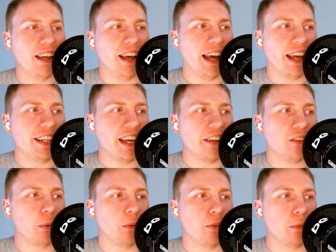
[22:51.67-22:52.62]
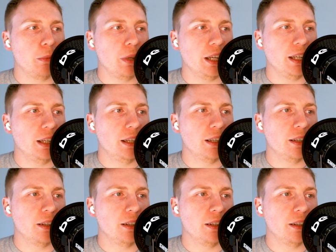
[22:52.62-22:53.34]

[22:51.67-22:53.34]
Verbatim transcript: eye-catching one for me,